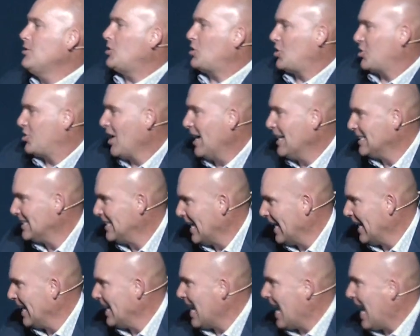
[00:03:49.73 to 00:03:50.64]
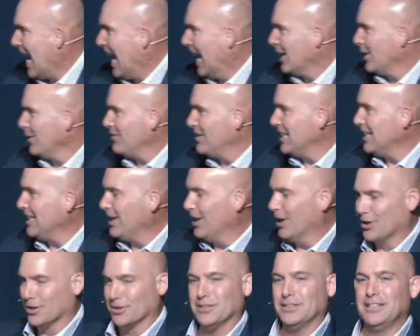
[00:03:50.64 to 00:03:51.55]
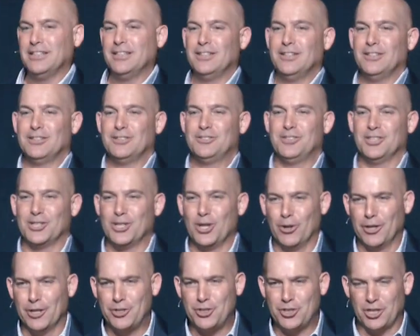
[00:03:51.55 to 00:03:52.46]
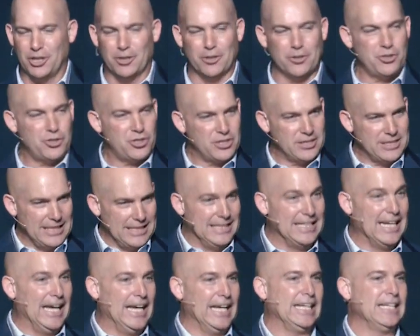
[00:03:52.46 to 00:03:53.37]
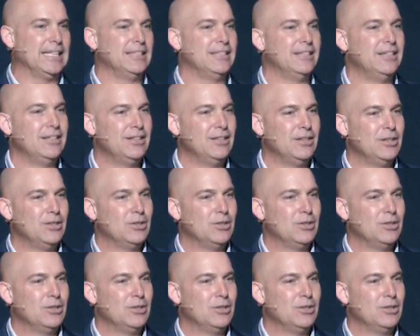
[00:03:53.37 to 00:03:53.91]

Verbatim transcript: one Sunday out of the year to go to church today,